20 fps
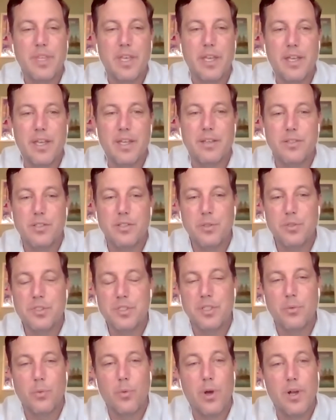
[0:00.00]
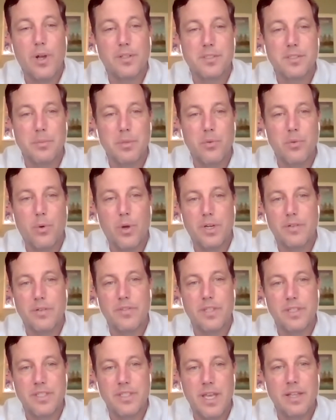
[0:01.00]
And Houston wants to be one of
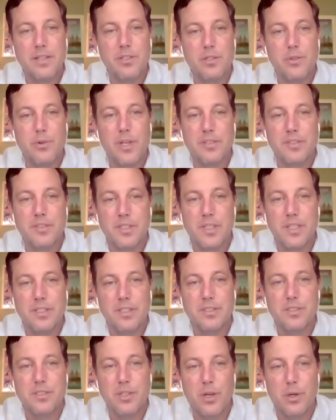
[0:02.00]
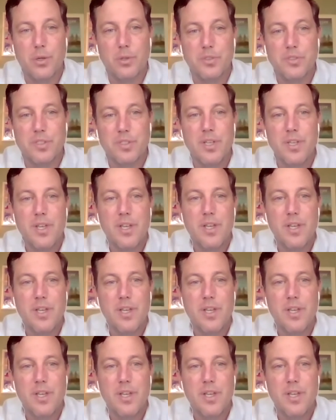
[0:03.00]
the ten U S cities to host